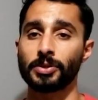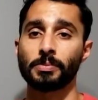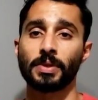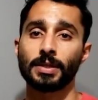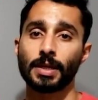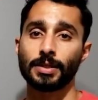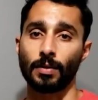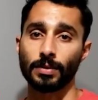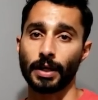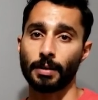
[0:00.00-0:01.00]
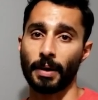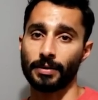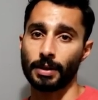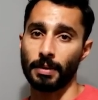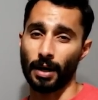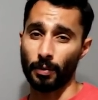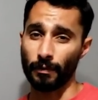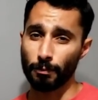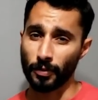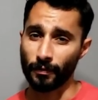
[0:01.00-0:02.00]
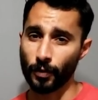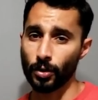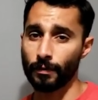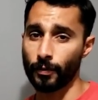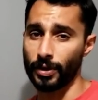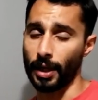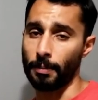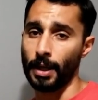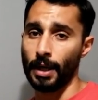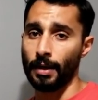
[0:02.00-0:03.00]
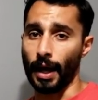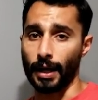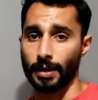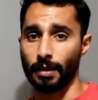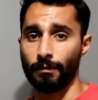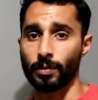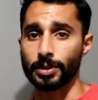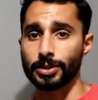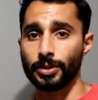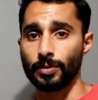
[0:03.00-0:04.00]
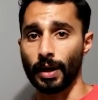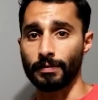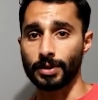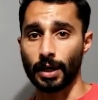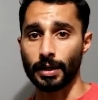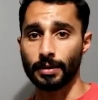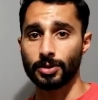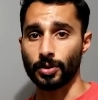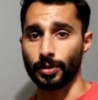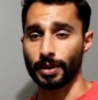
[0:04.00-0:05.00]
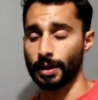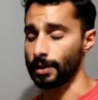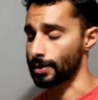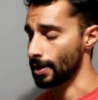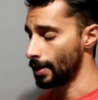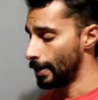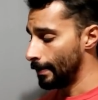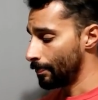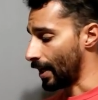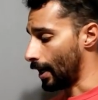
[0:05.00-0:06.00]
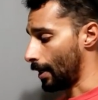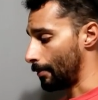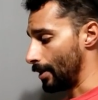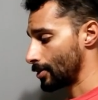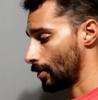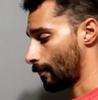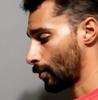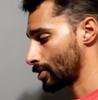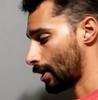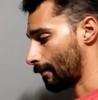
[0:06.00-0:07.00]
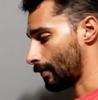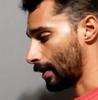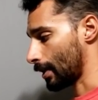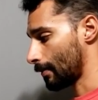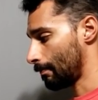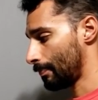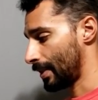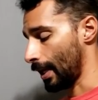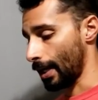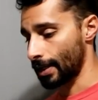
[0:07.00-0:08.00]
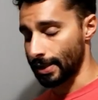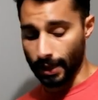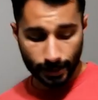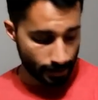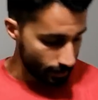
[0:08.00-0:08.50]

there's some things I don't like about them, and I would have preferred for them at Nightforce to have done certain things. Um, so first off, like the NXS,